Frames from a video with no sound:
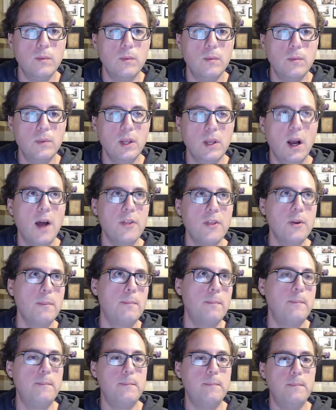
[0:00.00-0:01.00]
other
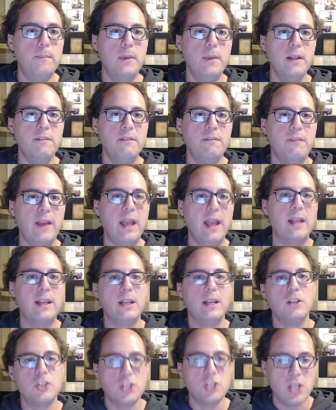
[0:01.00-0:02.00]

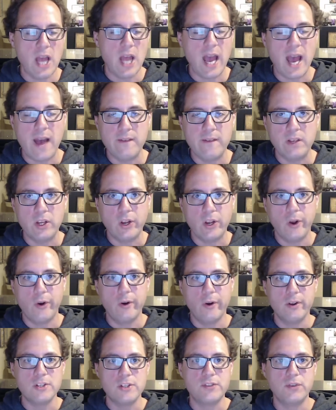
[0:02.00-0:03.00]
advantage to having
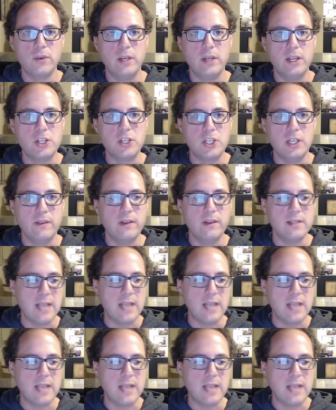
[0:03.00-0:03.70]
cards for initiative is,